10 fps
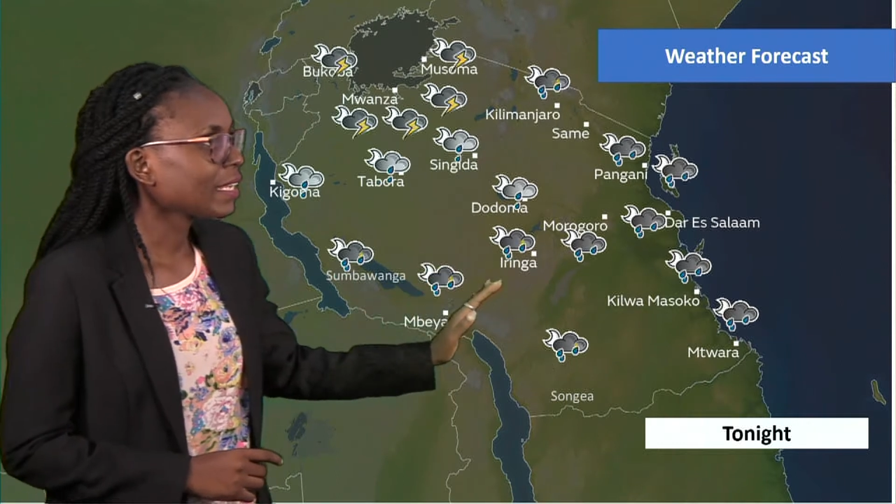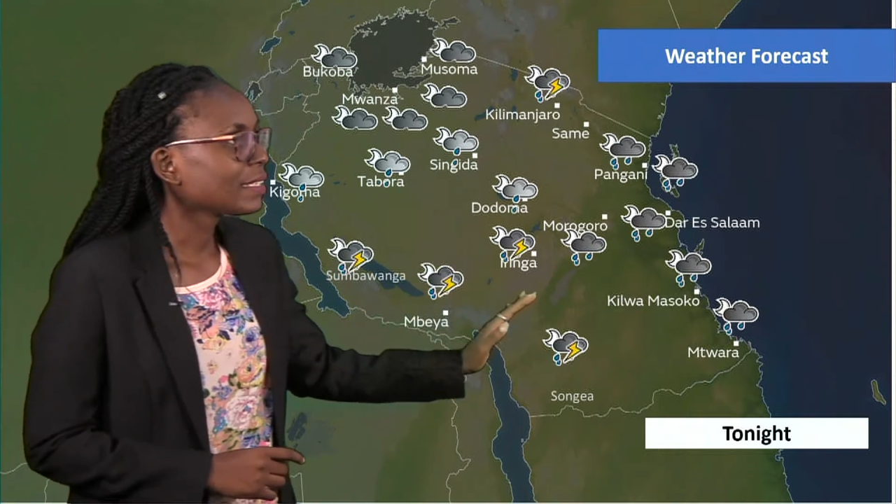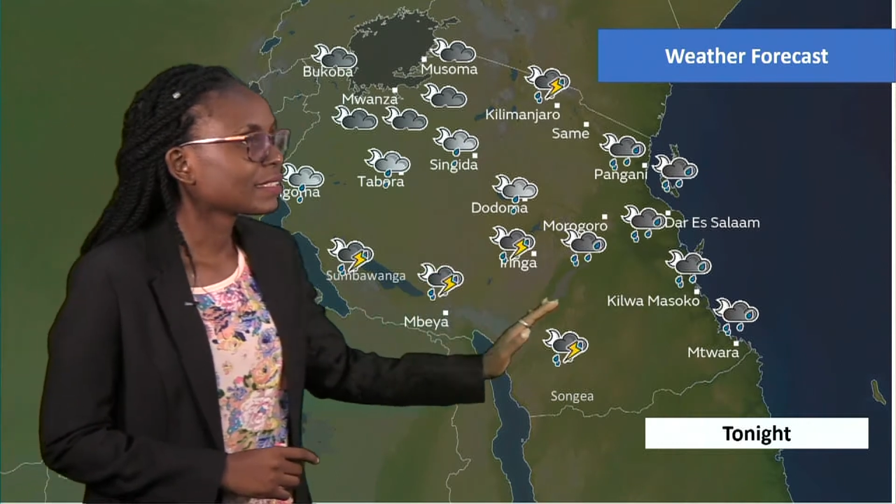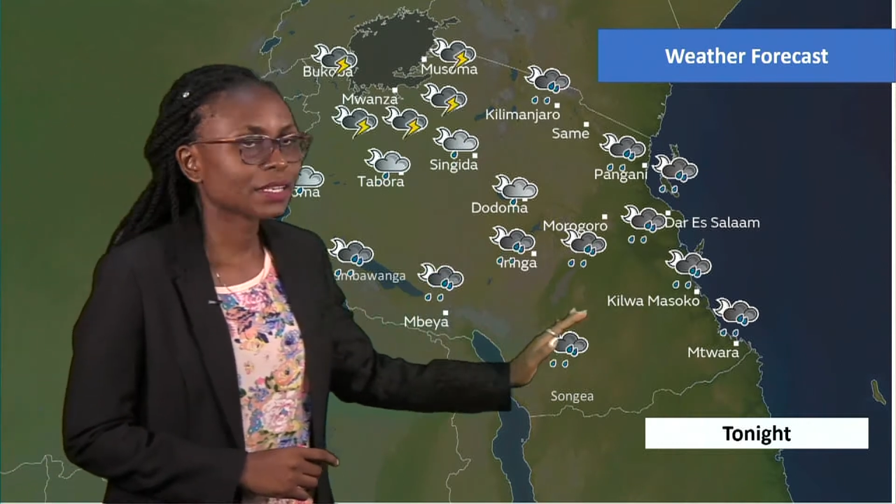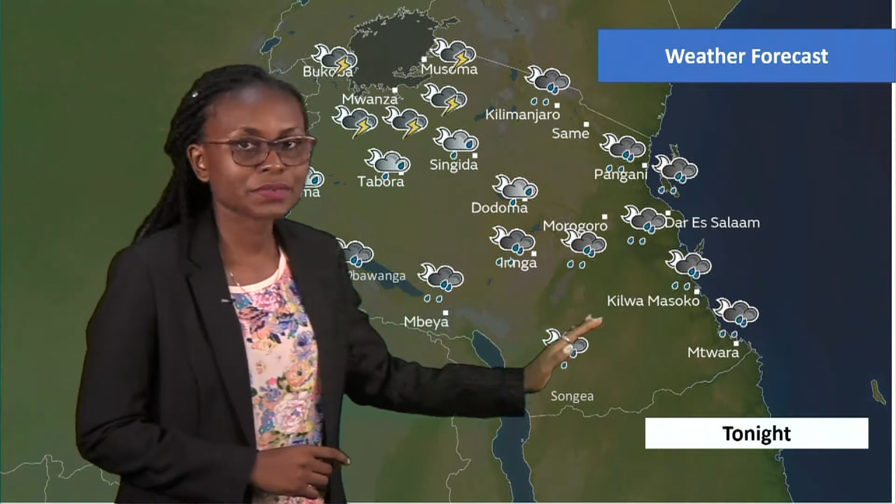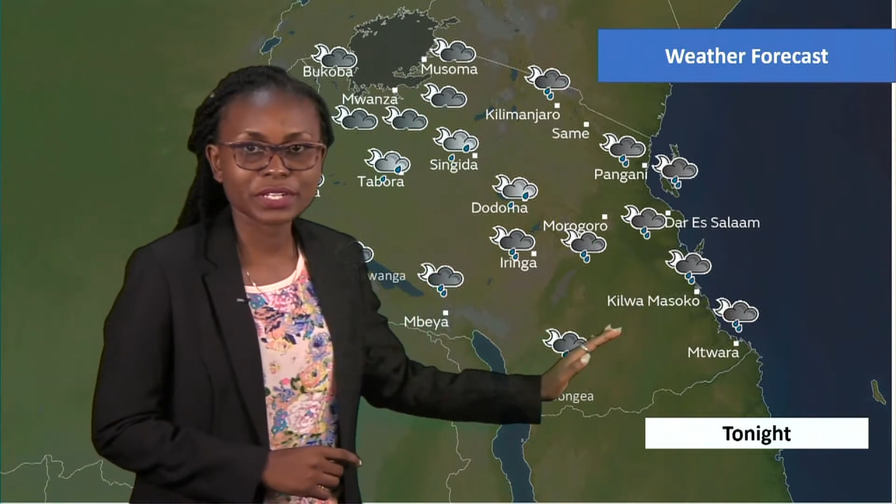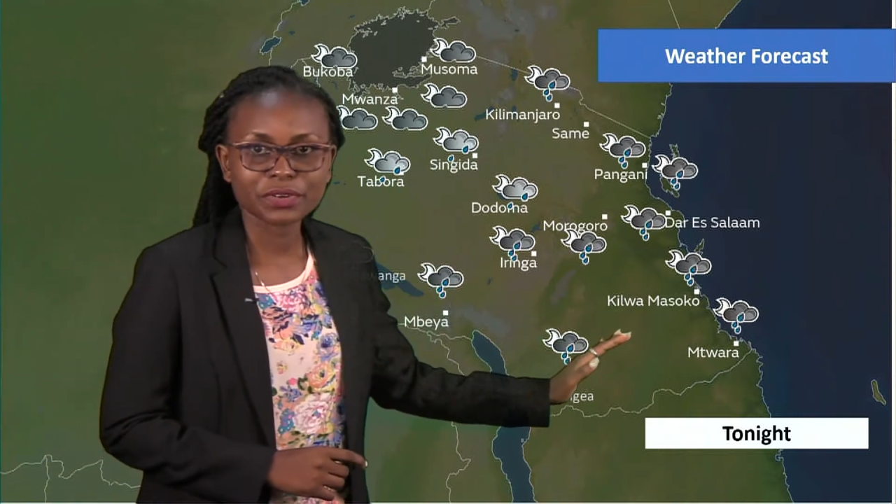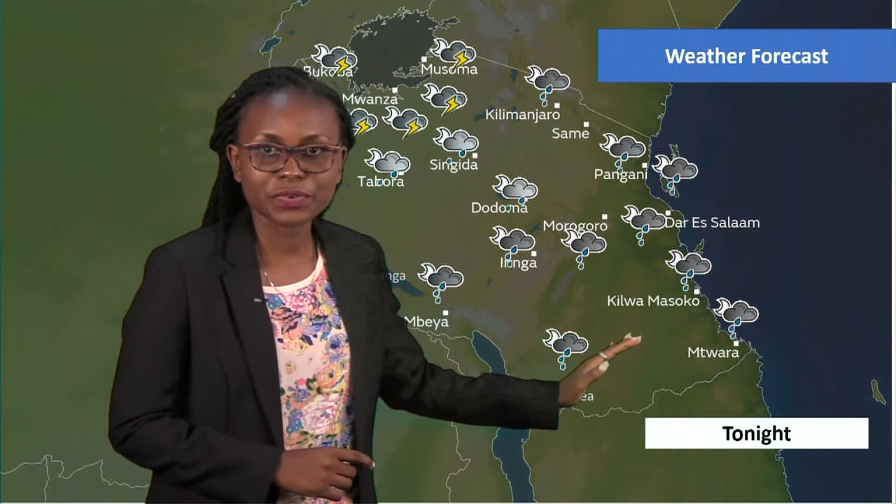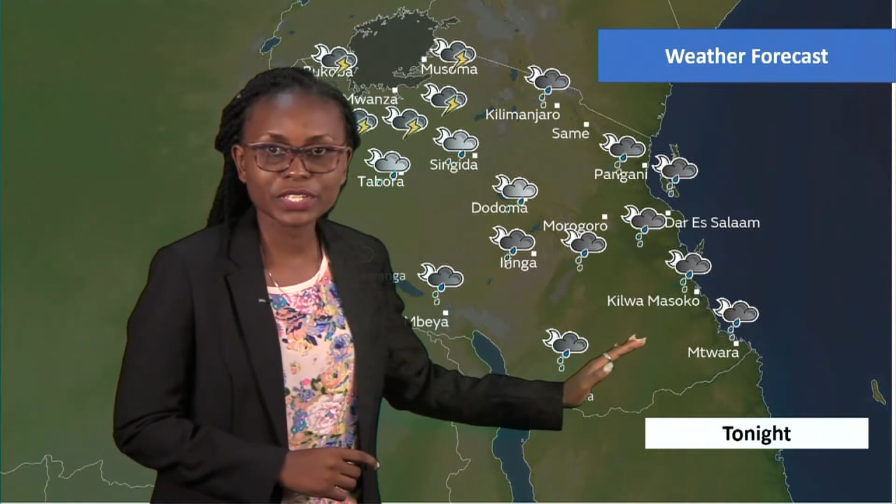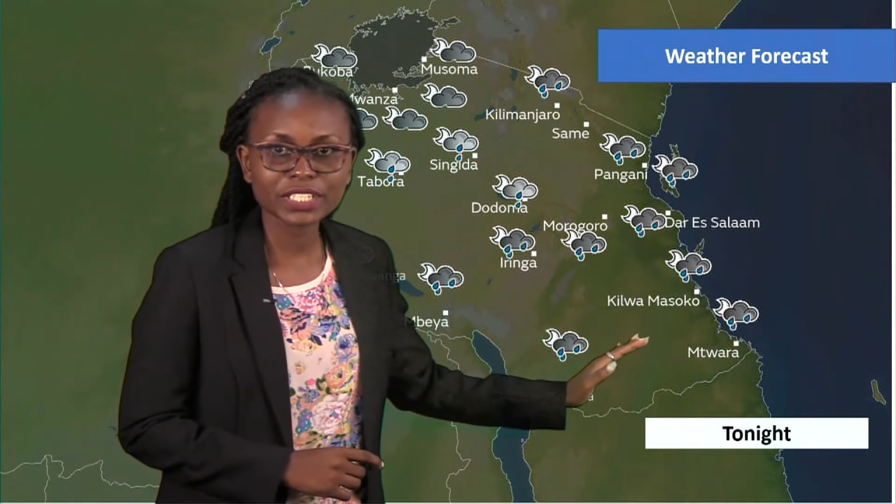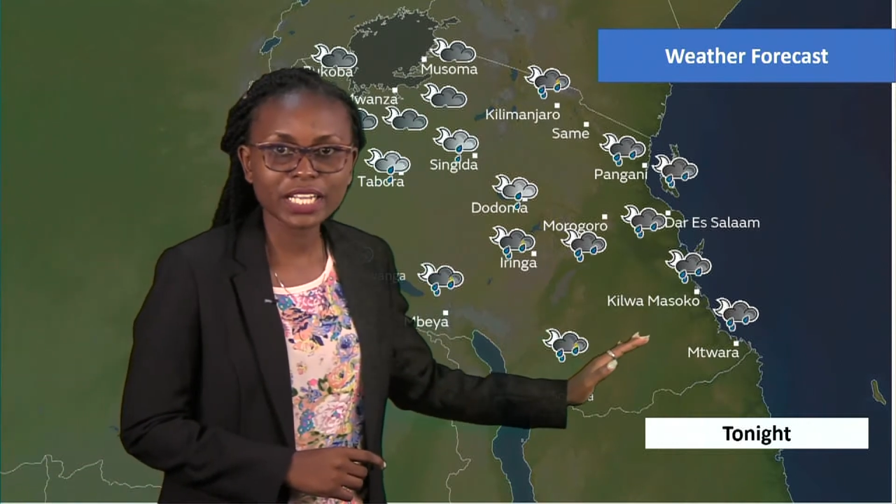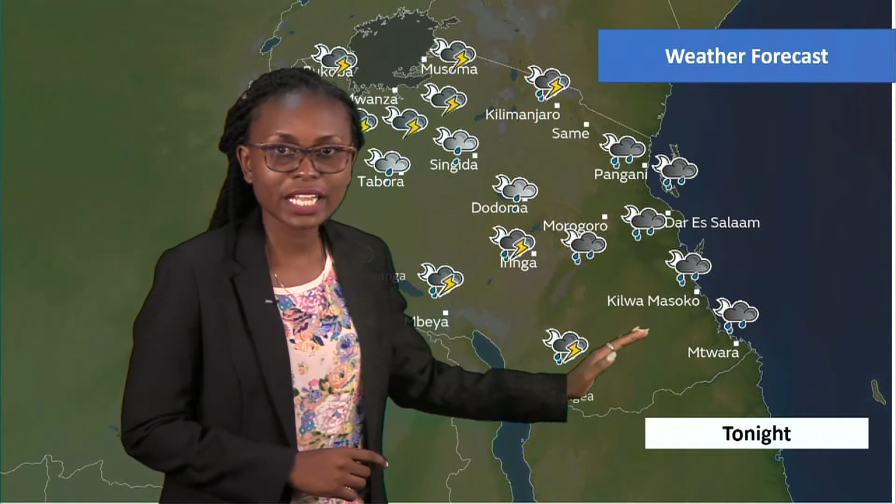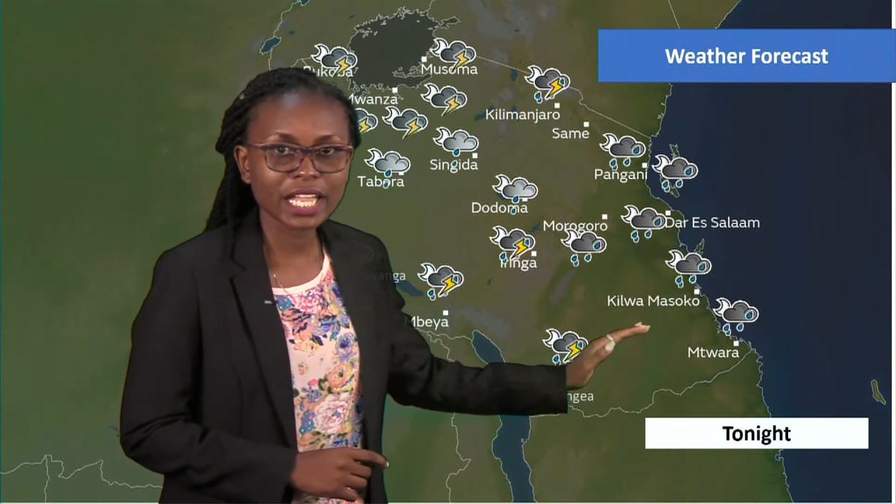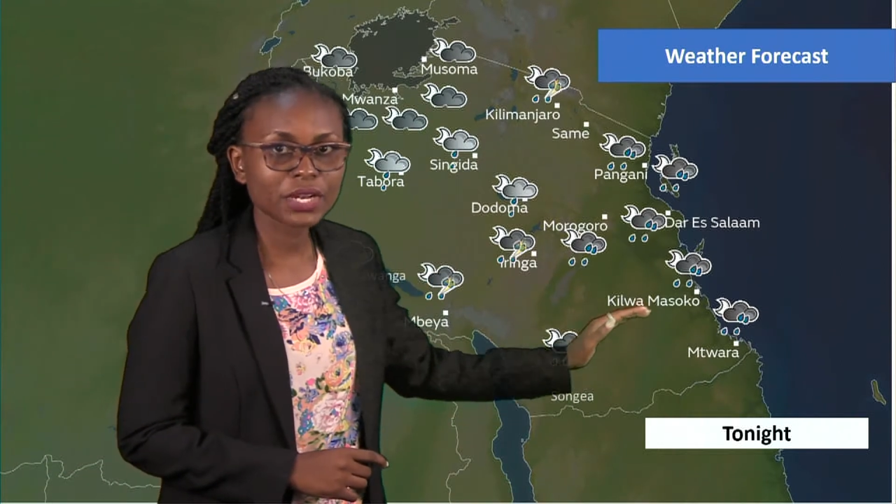southern region, and